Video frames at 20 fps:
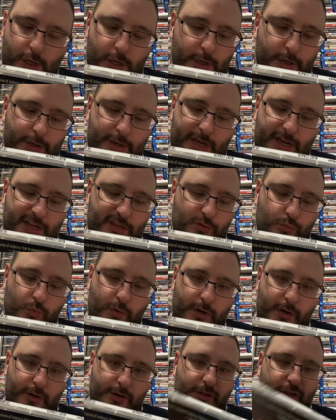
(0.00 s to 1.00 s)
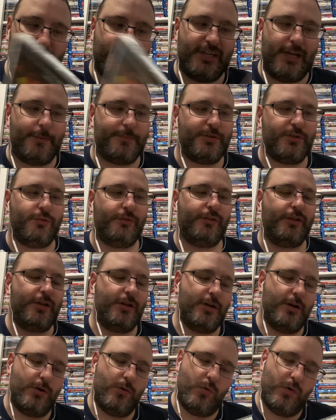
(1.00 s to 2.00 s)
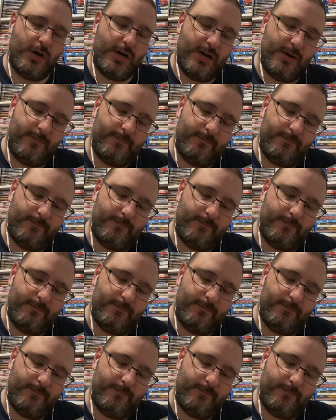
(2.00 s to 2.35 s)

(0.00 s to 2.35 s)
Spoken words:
Yeah, it's weird. There's absolutely no